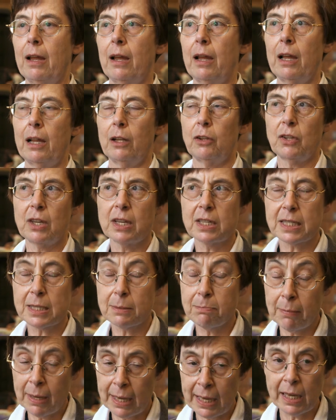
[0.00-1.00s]
And this
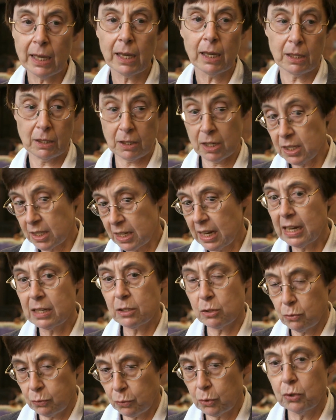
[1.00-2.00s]
may, this
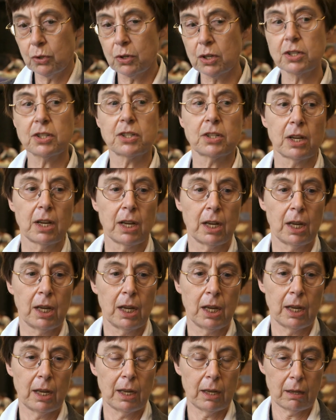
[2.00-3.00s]
has of course
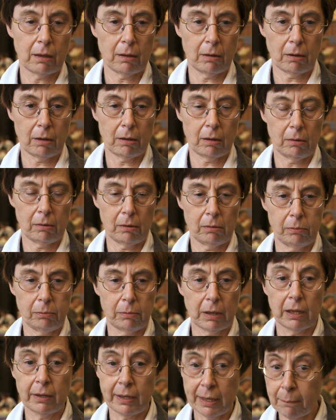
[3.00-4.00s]
uh, um,
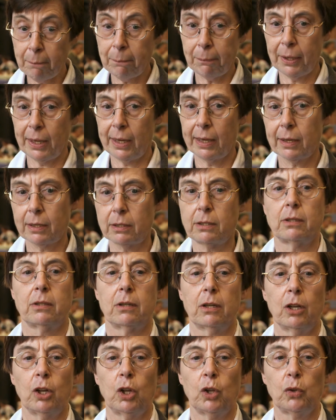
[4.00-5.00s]
an impact
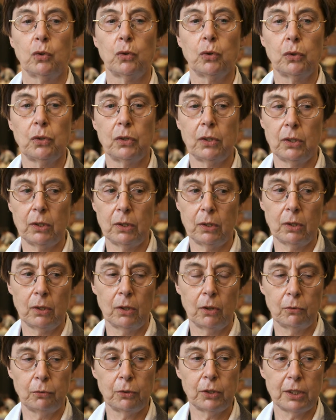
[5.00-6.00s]
to the,
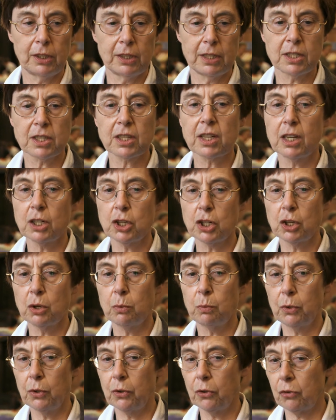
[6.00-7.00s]
for the
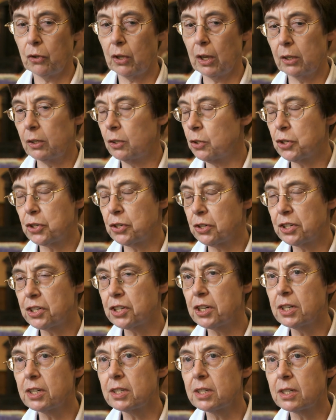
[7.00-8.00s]
discussion with other
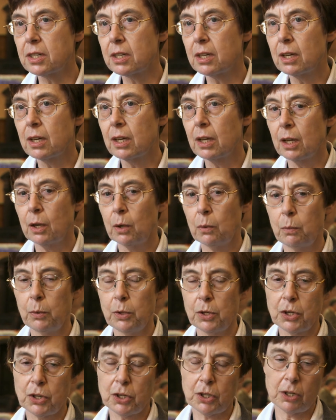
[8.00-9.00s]
churches
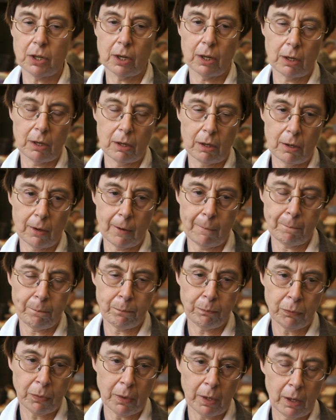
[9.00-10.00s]
which um,
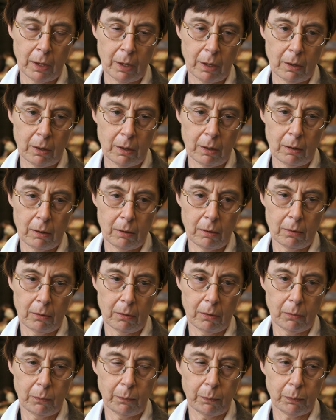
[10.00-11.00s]
uh,